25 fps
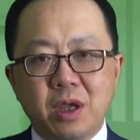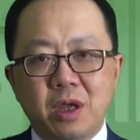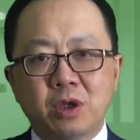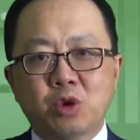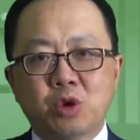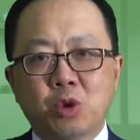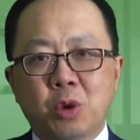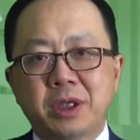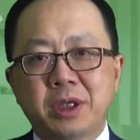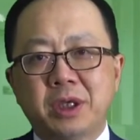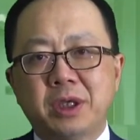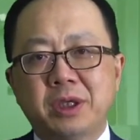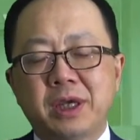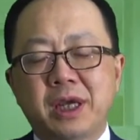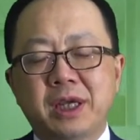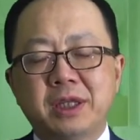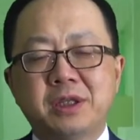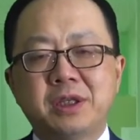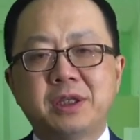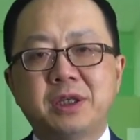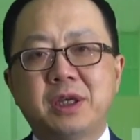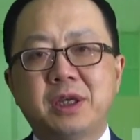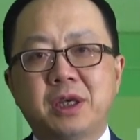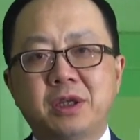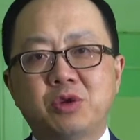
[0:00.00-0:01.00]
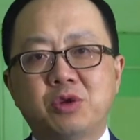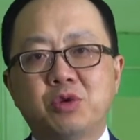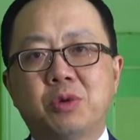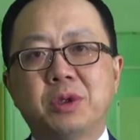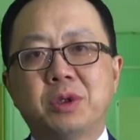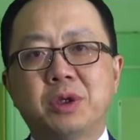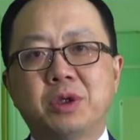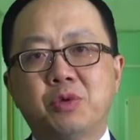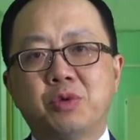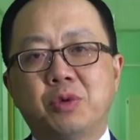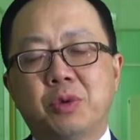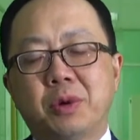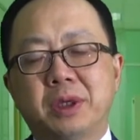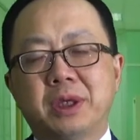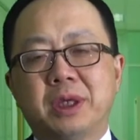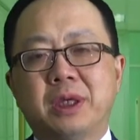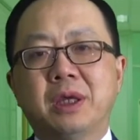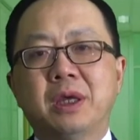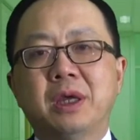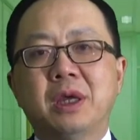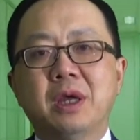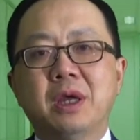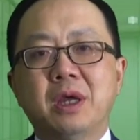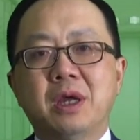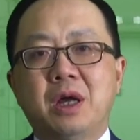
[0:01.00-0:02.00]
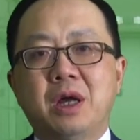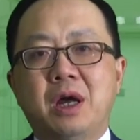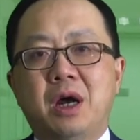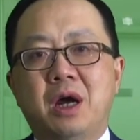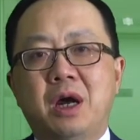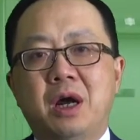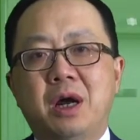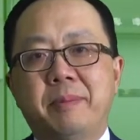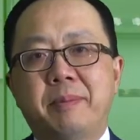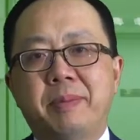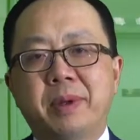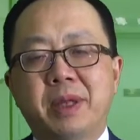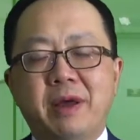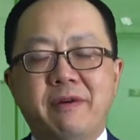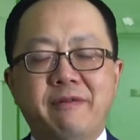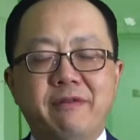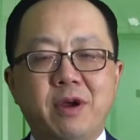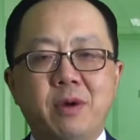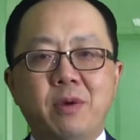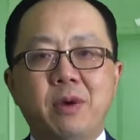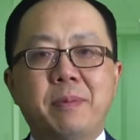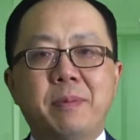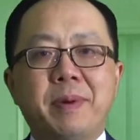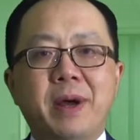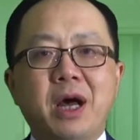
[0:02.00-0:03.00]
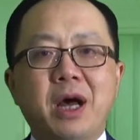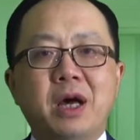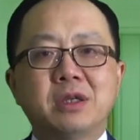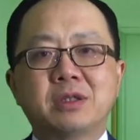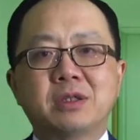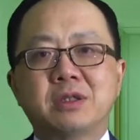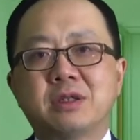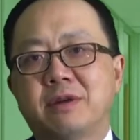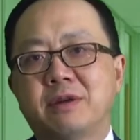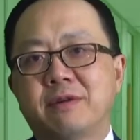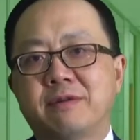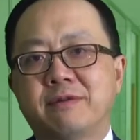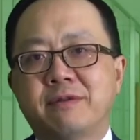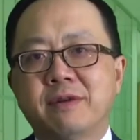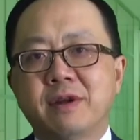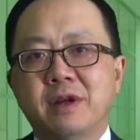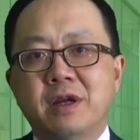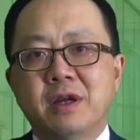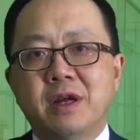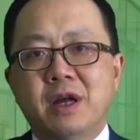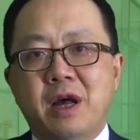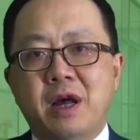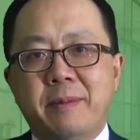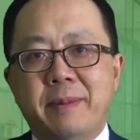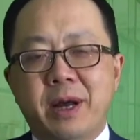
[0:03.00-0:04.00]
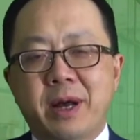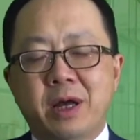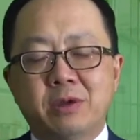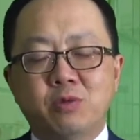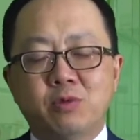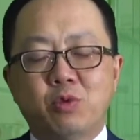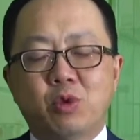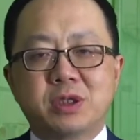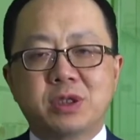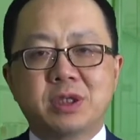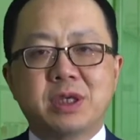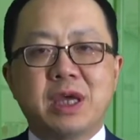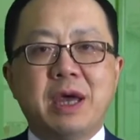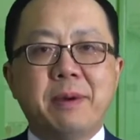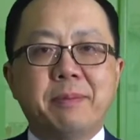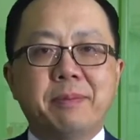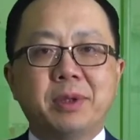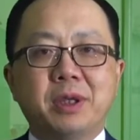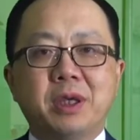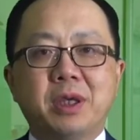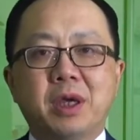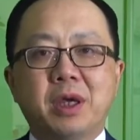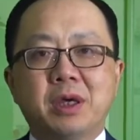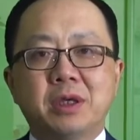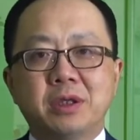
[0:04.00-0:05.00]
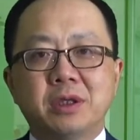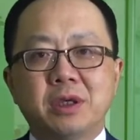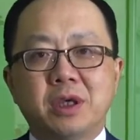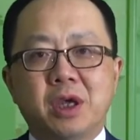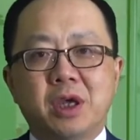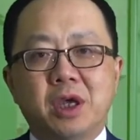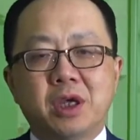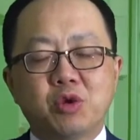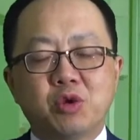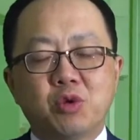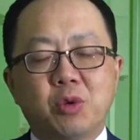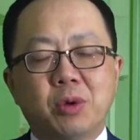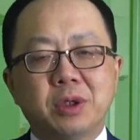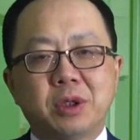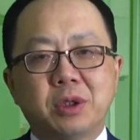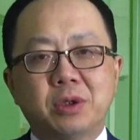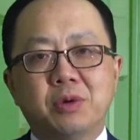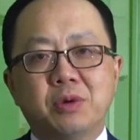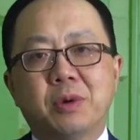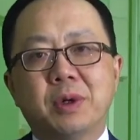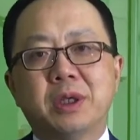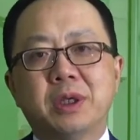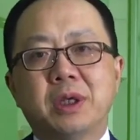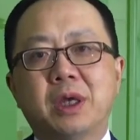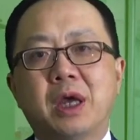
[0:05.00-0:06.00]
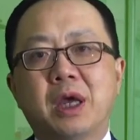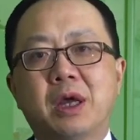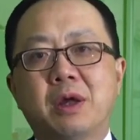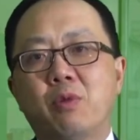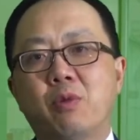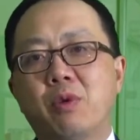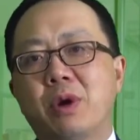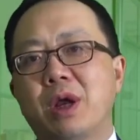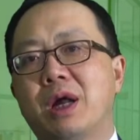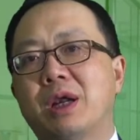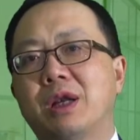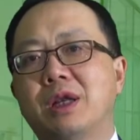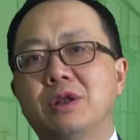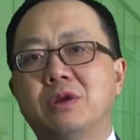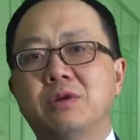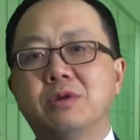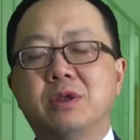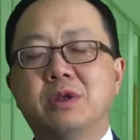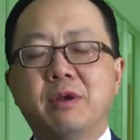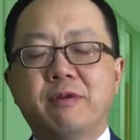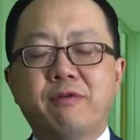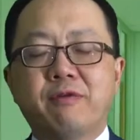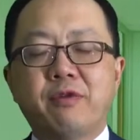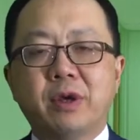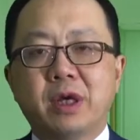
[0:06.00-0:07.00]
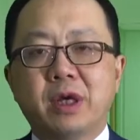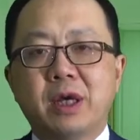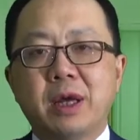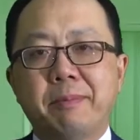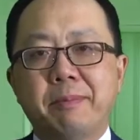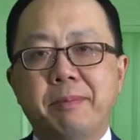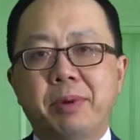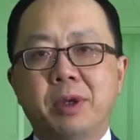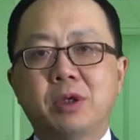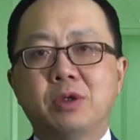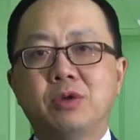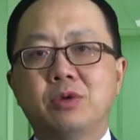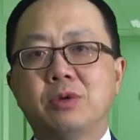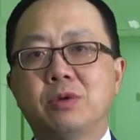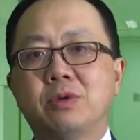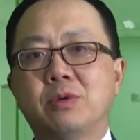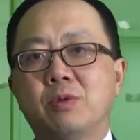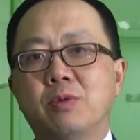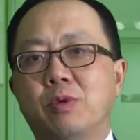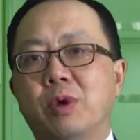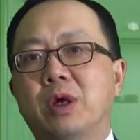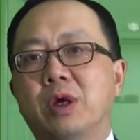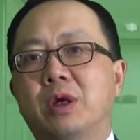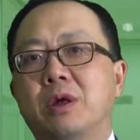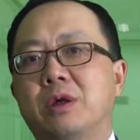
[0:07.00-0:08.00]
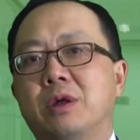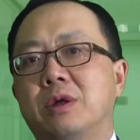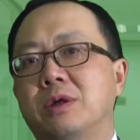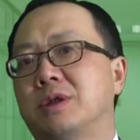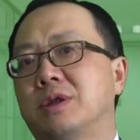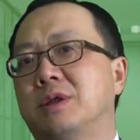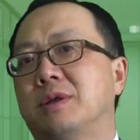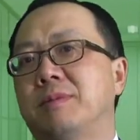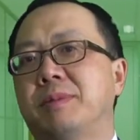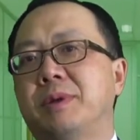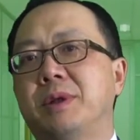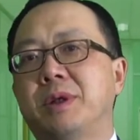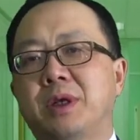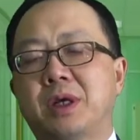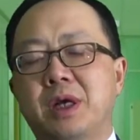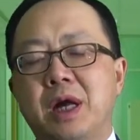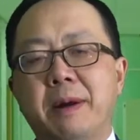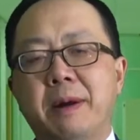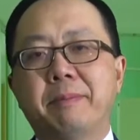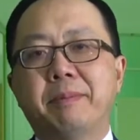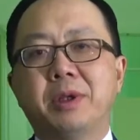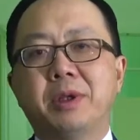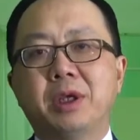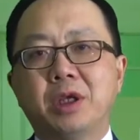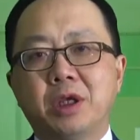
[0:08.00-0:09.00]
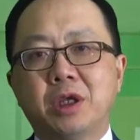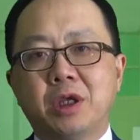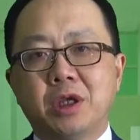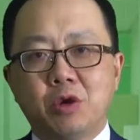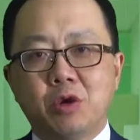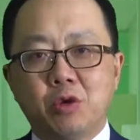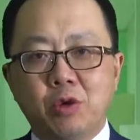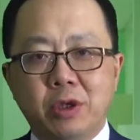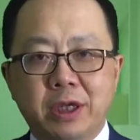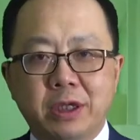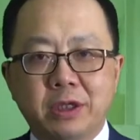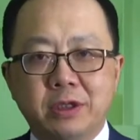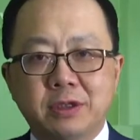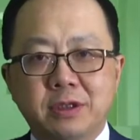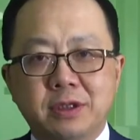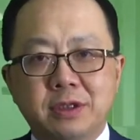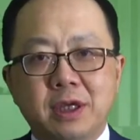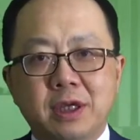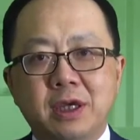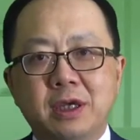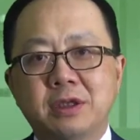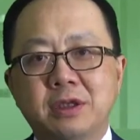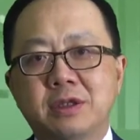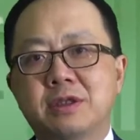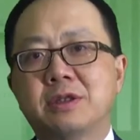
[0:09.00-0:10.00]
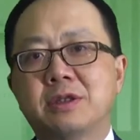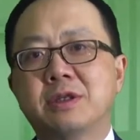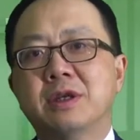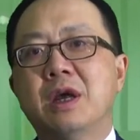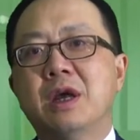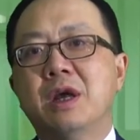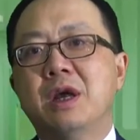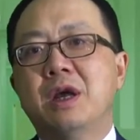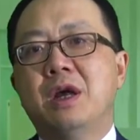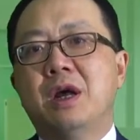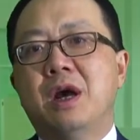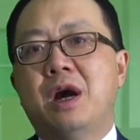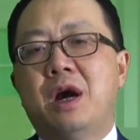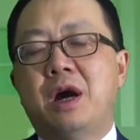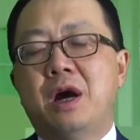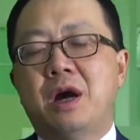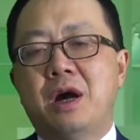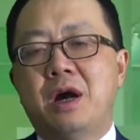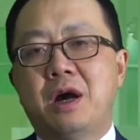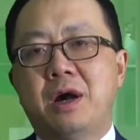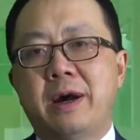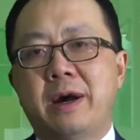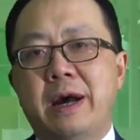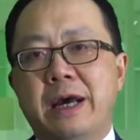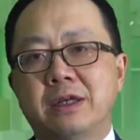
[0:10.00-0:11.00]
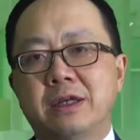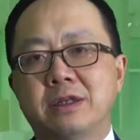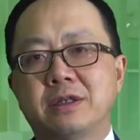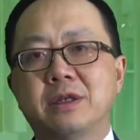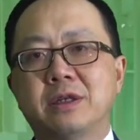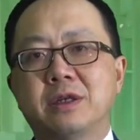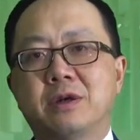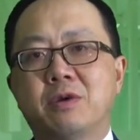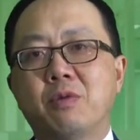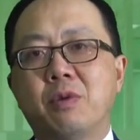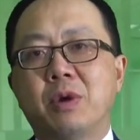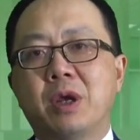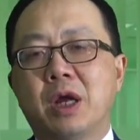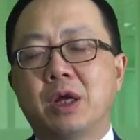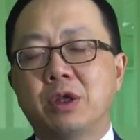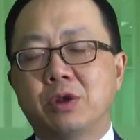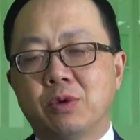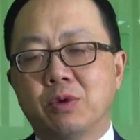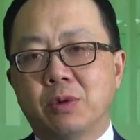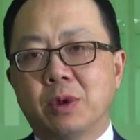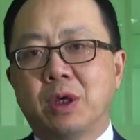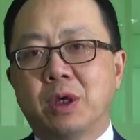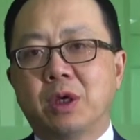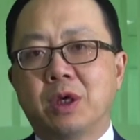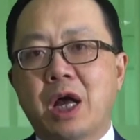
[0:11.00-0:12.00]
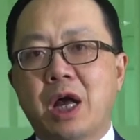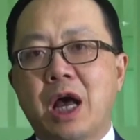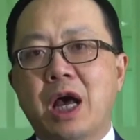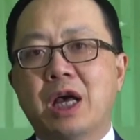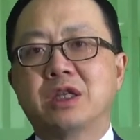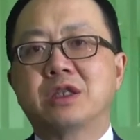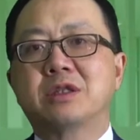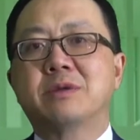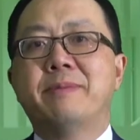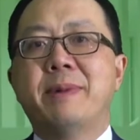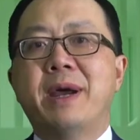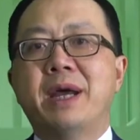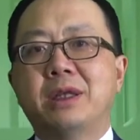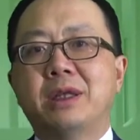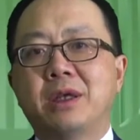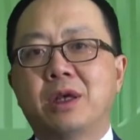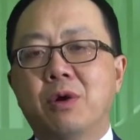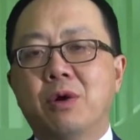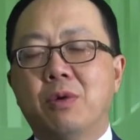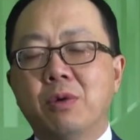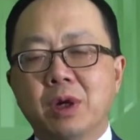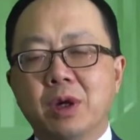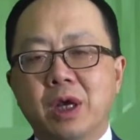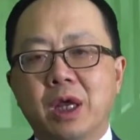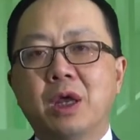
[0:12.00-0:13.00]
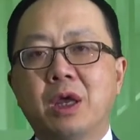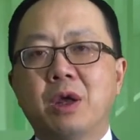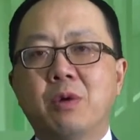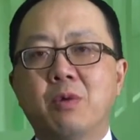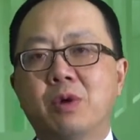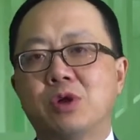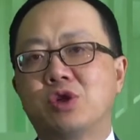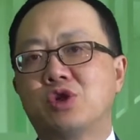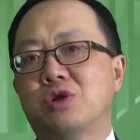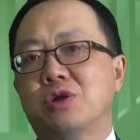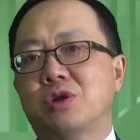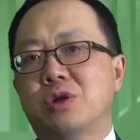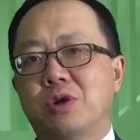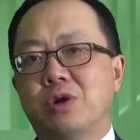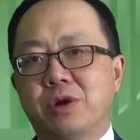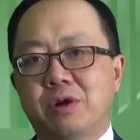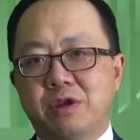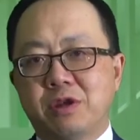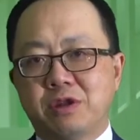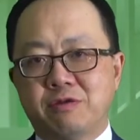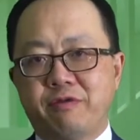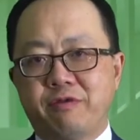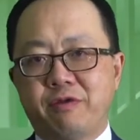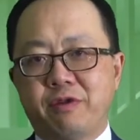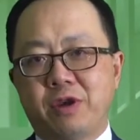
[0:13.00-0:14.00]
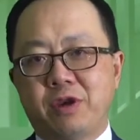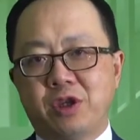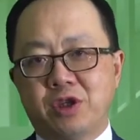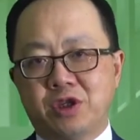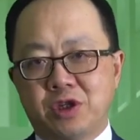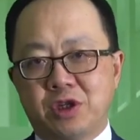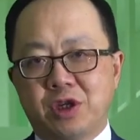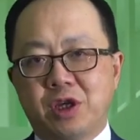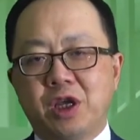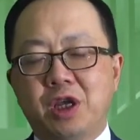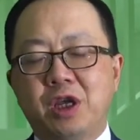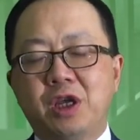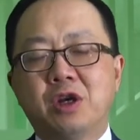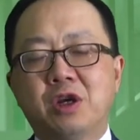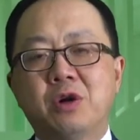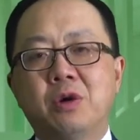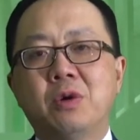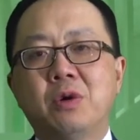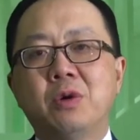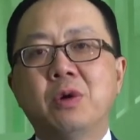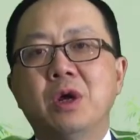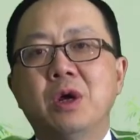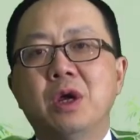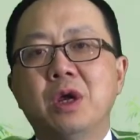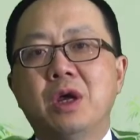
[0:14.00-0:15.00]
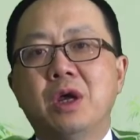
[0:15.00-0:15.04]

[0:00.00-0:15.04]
2019 and 2020. But I'm very positive about what's happening in the year 2020. And we are a little different compared to regular CBD company in the United States. I think we are doing cosmetic only, which it's legal